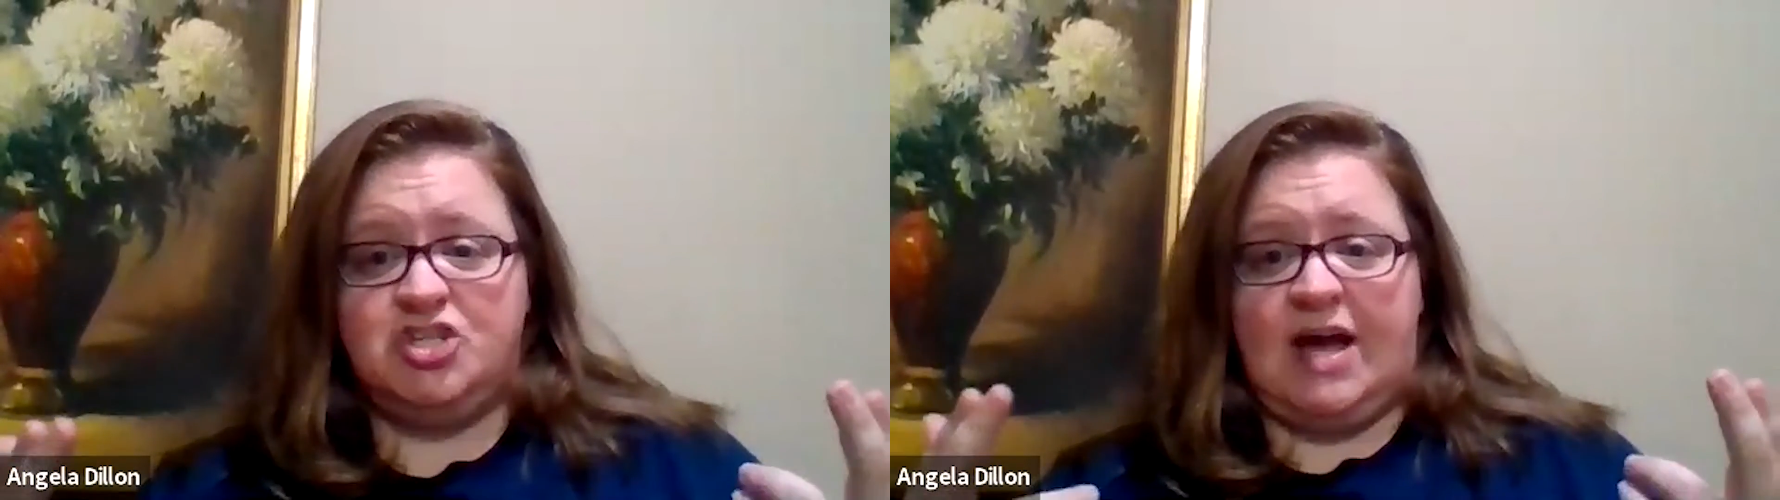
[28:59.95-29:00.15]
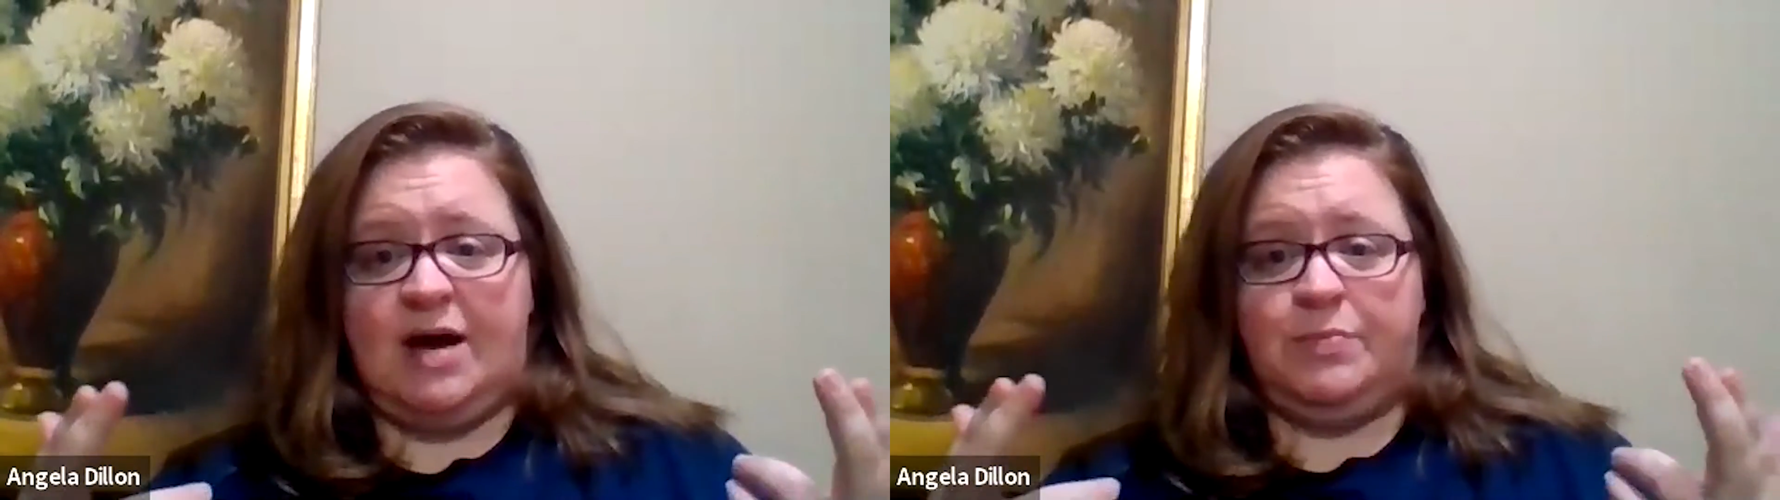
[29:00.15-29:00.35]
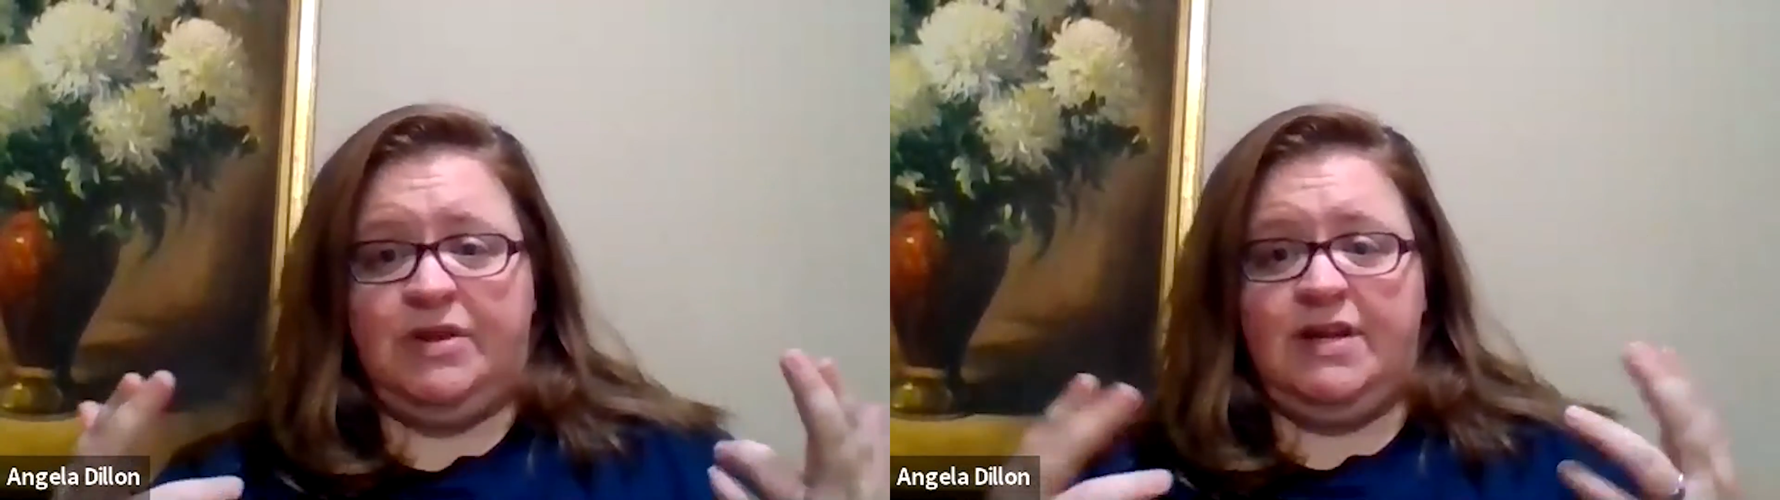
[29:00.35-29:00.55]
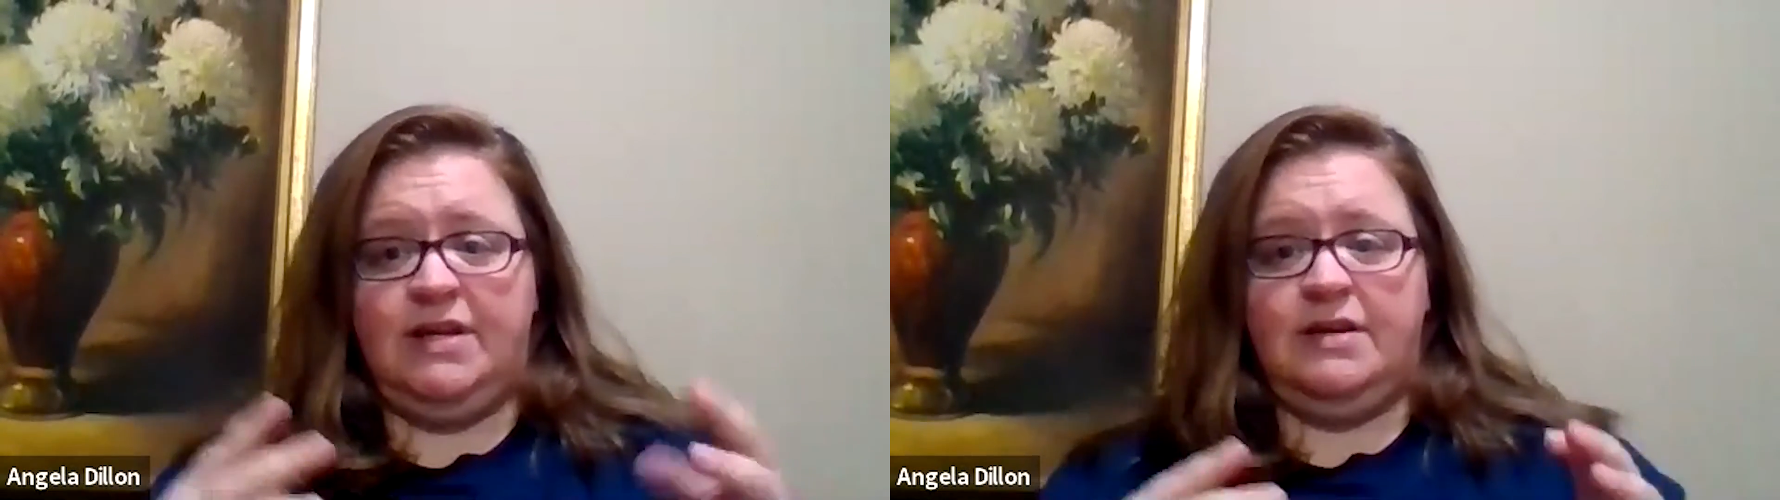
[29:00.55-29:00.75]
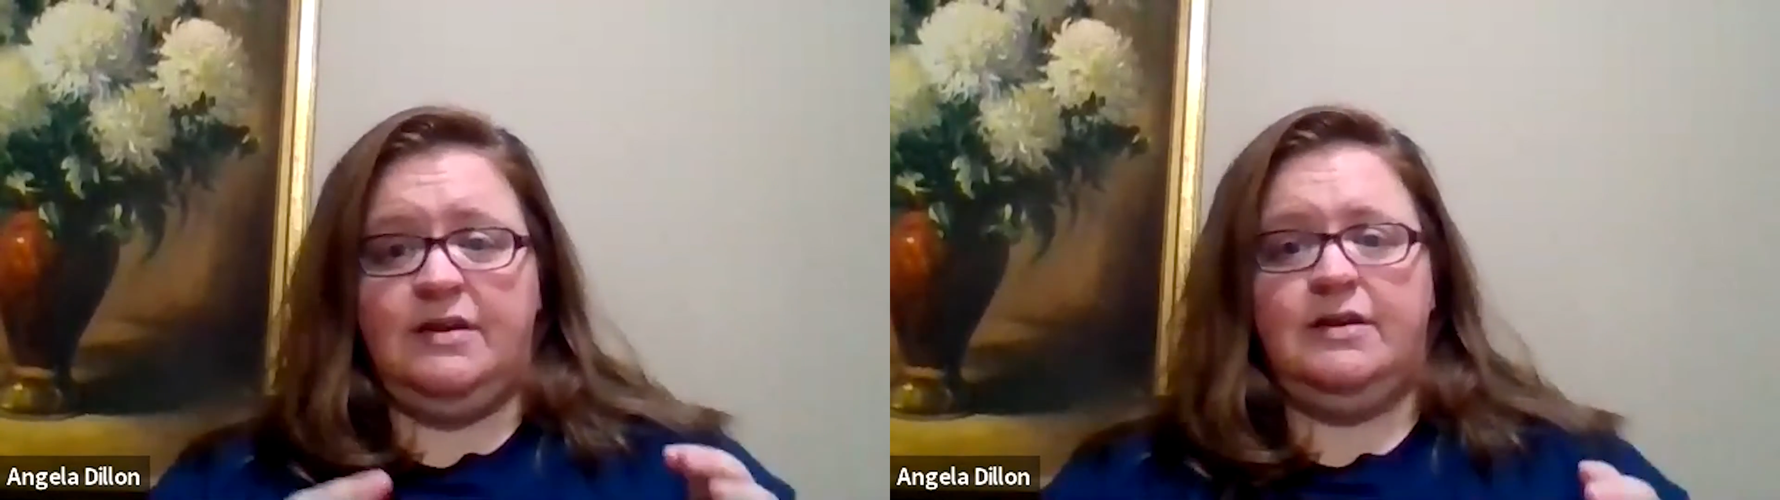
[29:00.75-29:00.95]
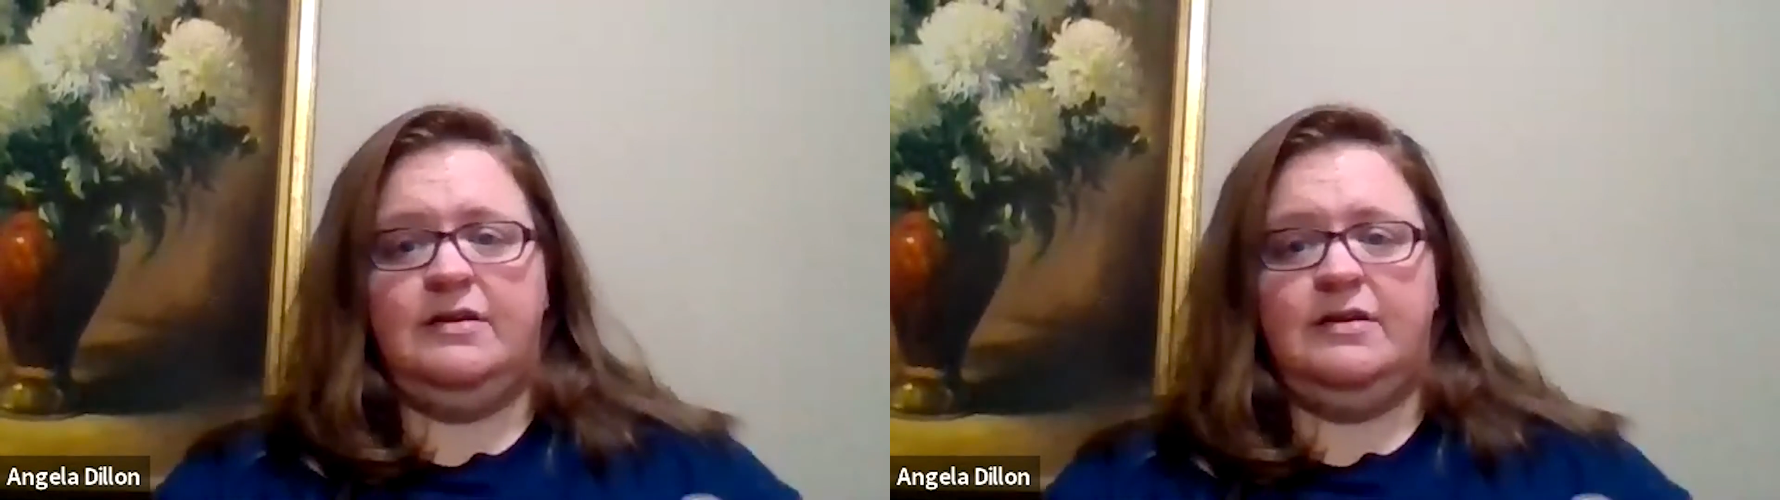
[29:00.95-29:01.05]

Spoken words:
chaplain,